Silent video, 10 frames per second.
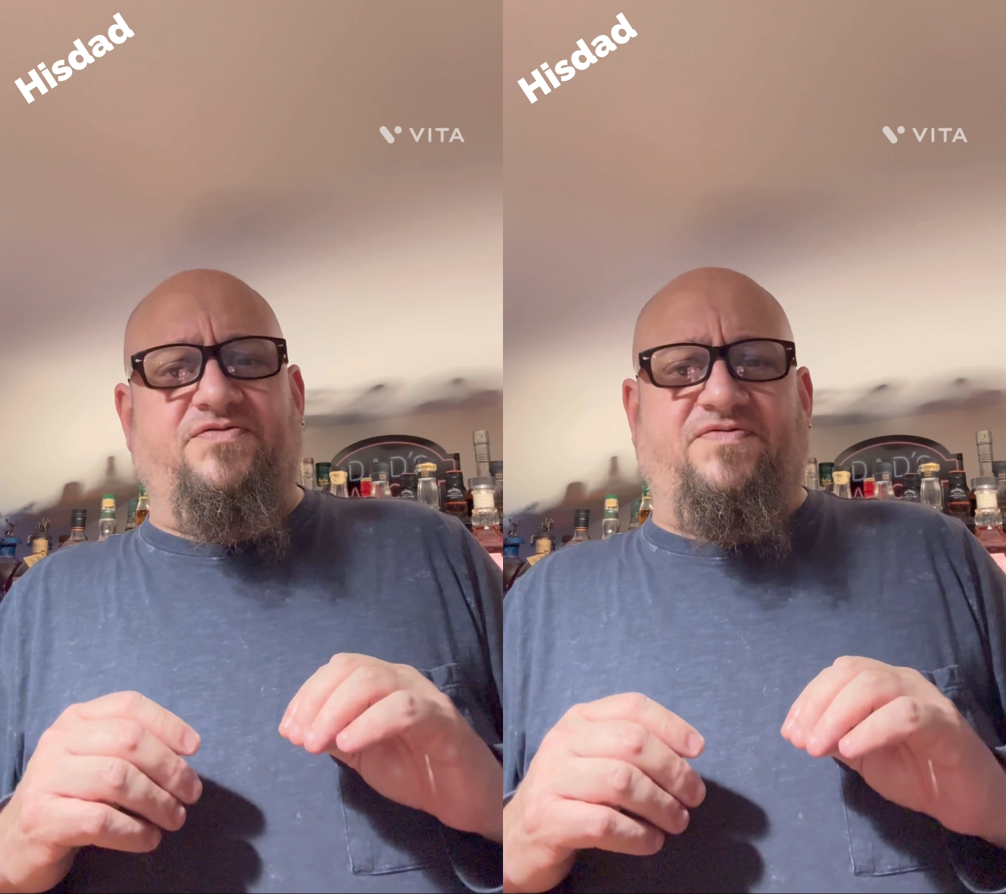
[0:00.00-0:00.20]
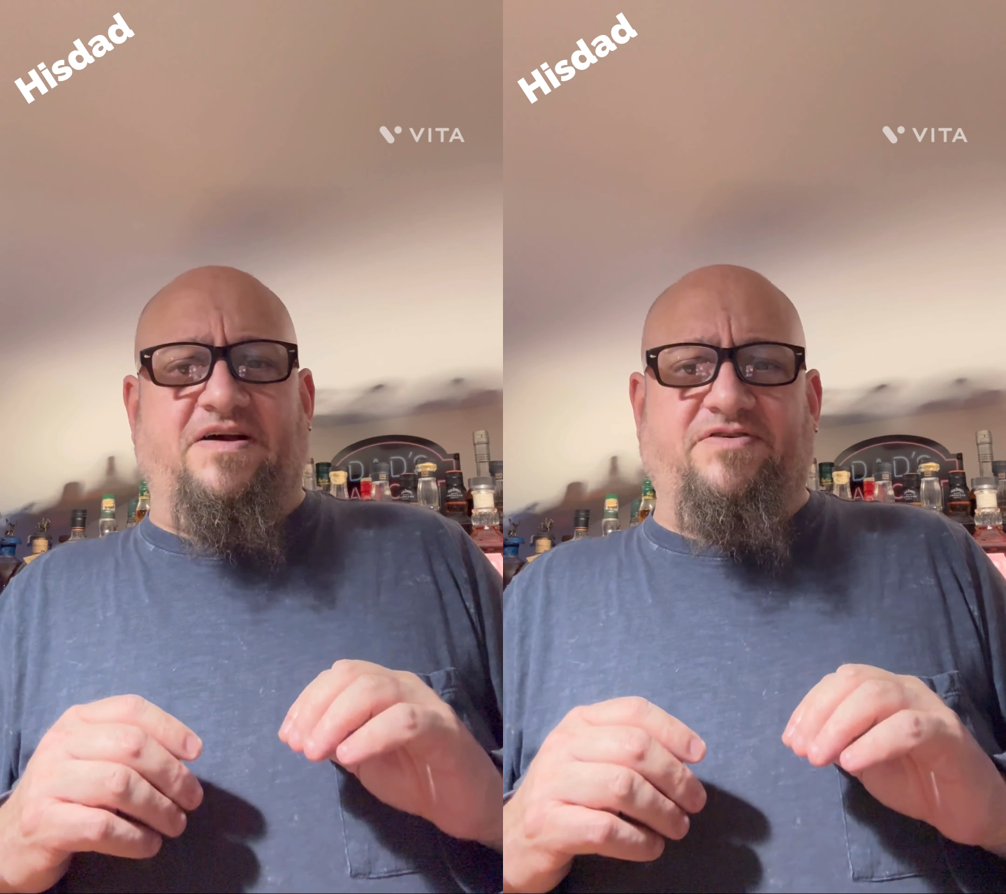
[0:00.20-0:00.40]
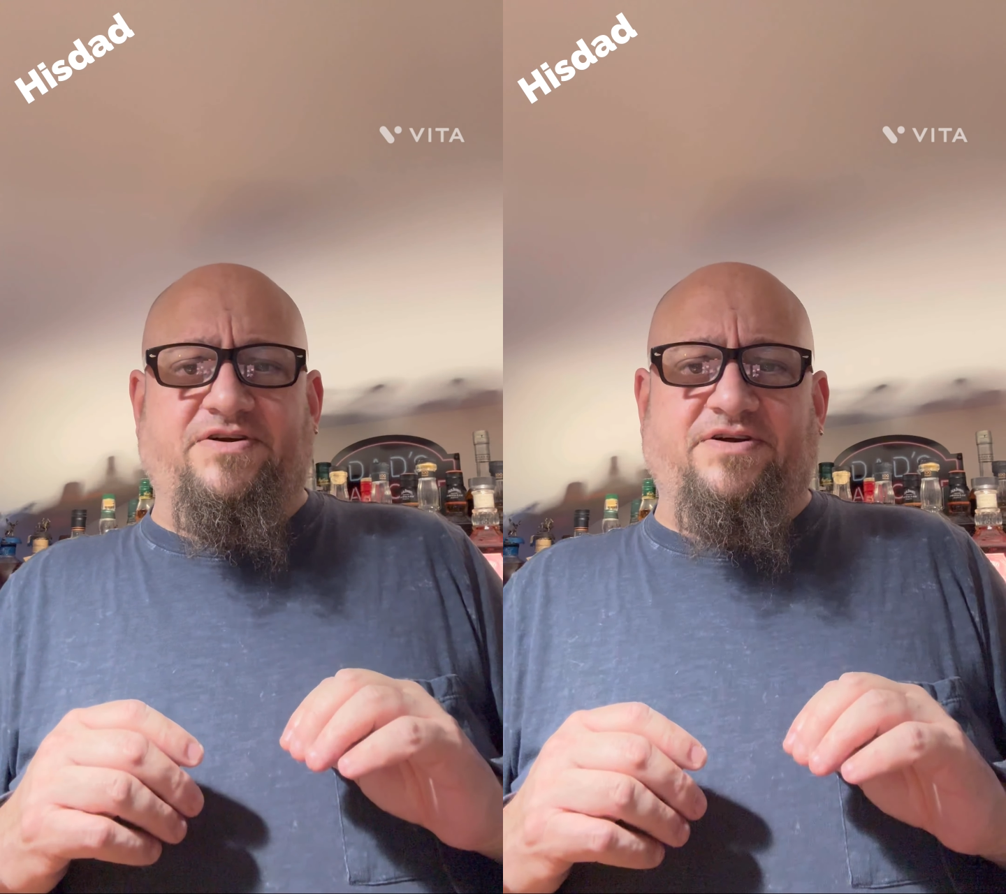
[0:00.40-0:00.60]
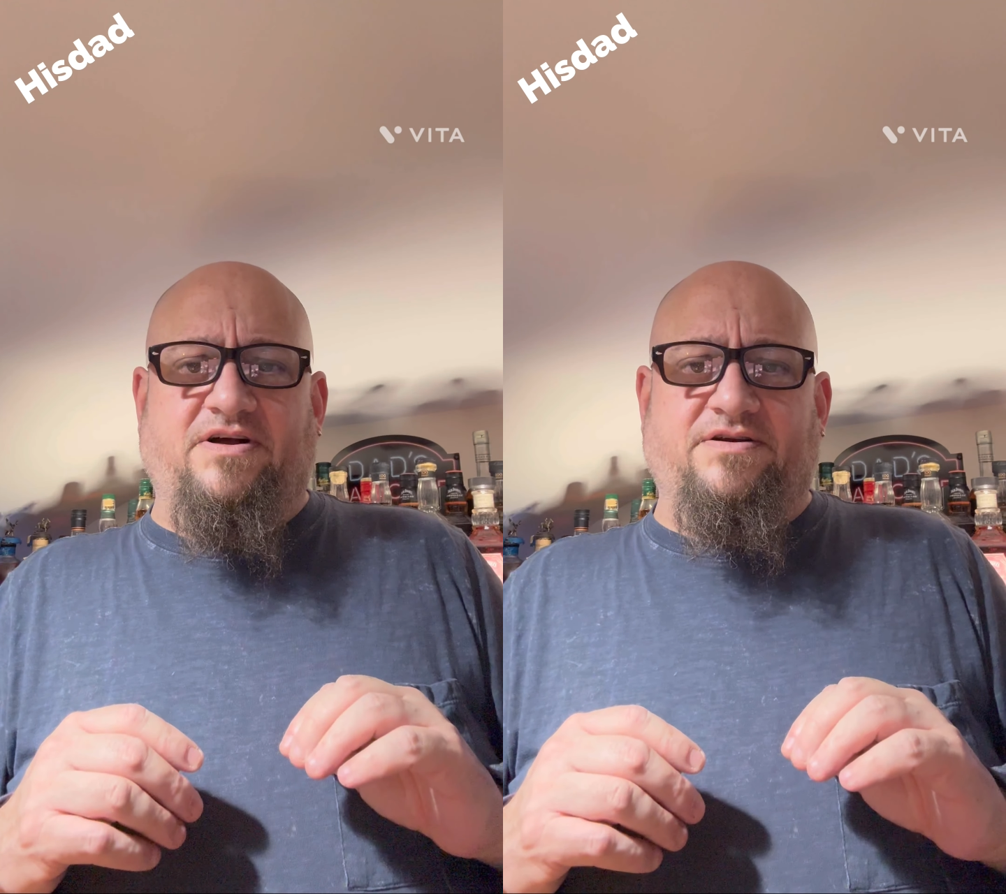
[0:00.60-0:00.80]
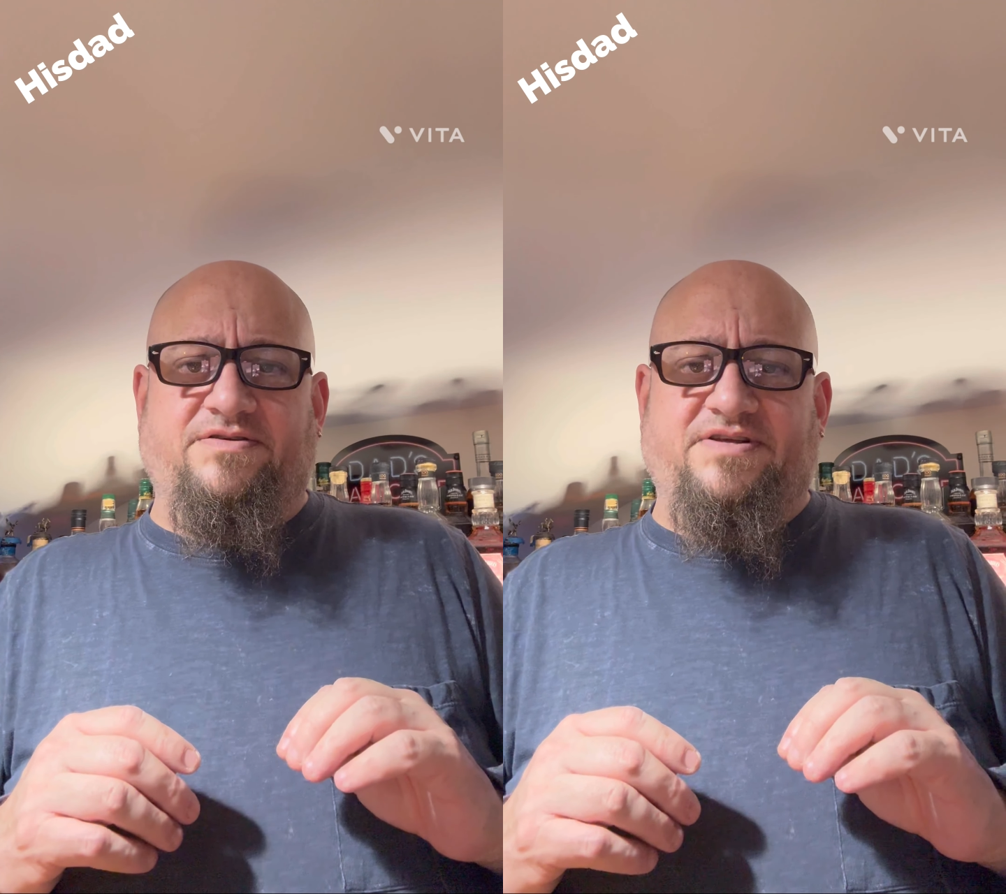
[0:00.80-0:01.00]

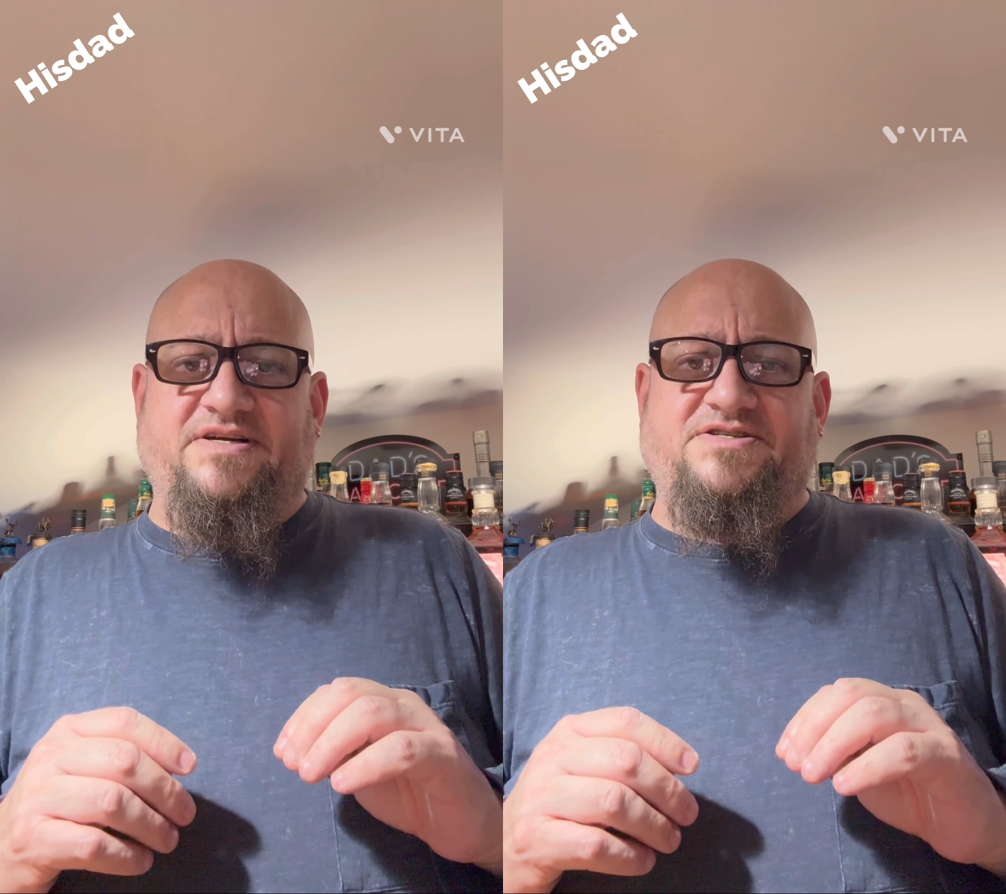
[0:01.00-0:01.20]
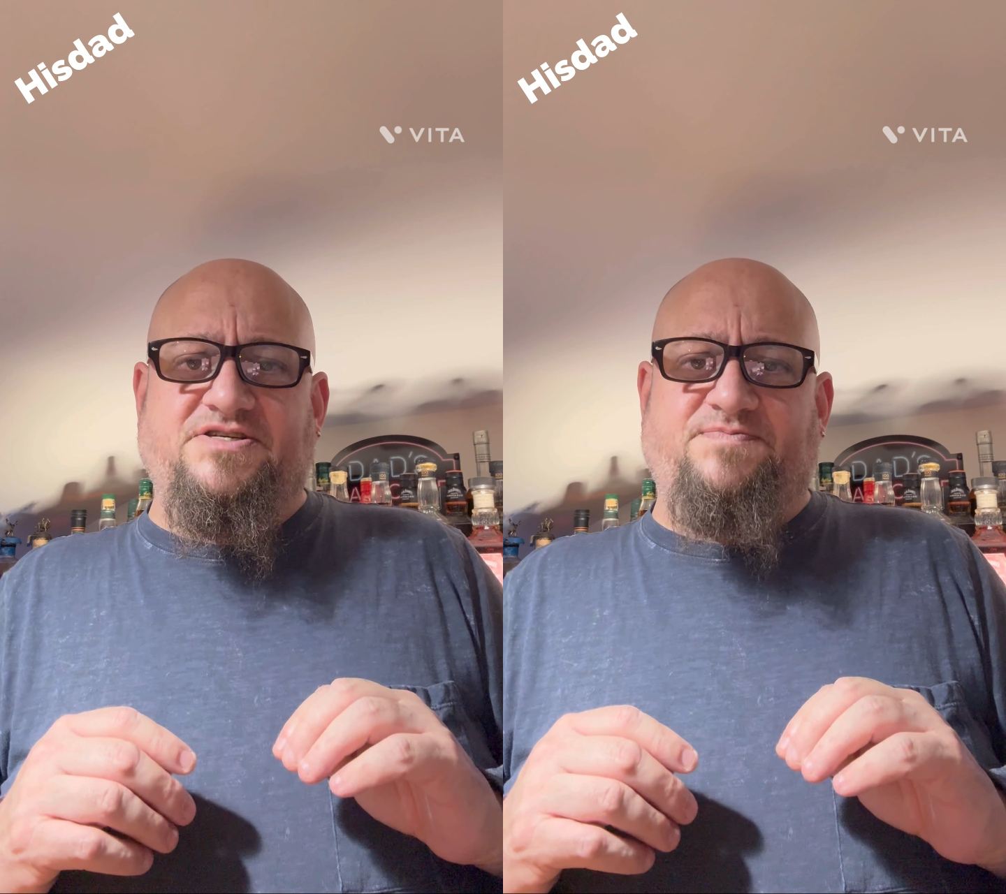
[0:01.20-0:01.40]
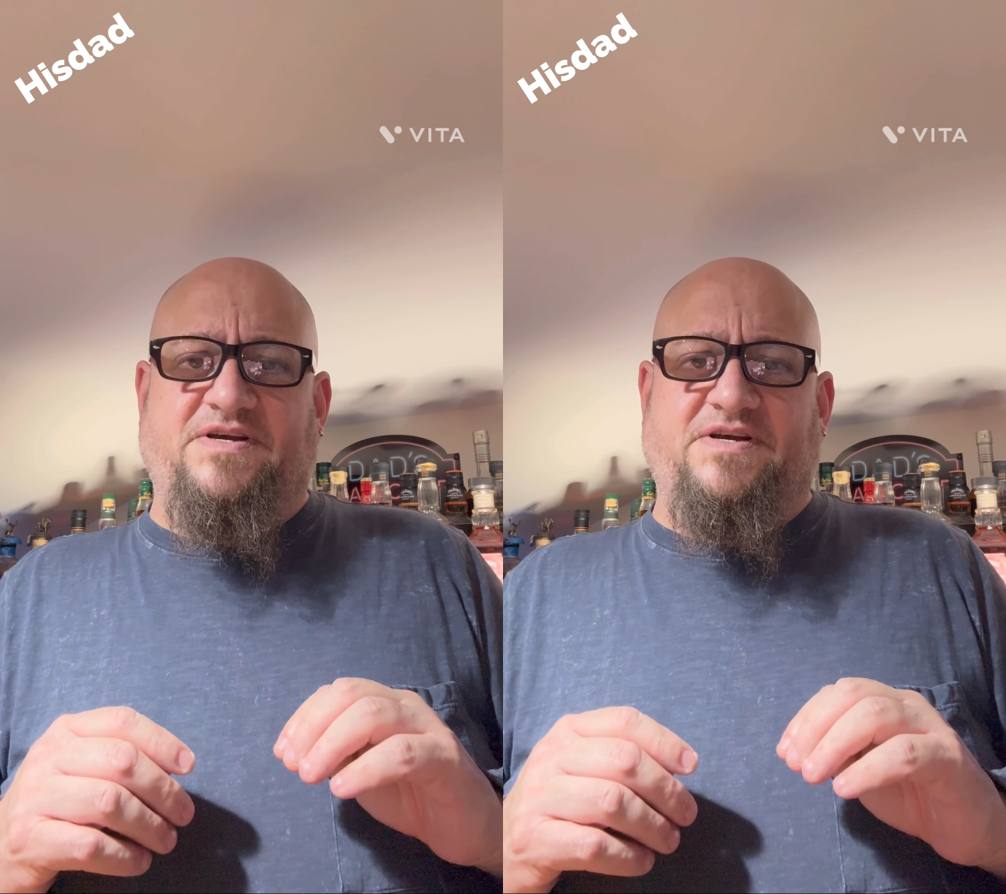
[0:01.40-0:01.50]
$500 things just